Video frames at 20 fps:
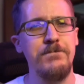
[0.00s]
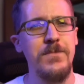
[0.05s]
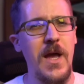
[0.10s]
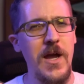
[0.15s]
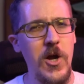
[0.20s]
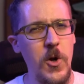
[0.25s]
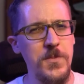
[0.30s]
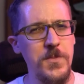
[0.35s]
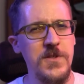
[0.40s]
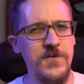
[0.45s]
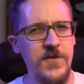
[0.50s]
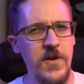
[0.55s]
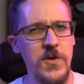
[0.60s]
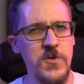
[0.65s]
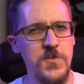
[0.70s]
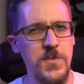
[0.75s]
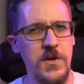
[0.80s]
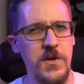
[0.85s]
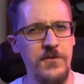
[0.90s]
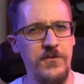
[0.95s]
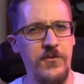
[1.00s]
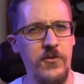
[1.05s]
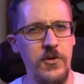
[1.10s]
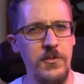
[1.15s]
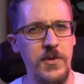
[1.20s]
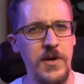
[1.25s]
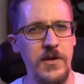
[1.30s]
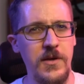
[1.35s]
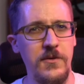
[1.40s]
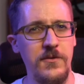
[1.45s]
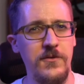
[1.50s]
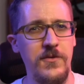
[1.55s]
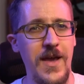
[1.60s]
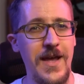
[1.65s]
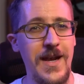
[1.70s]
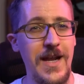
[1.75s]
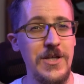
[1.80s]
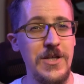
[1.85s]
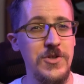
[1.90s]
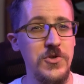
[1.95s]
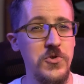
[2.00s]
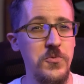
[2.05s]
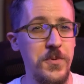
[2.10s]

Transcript: I hope this video has been informative, and I do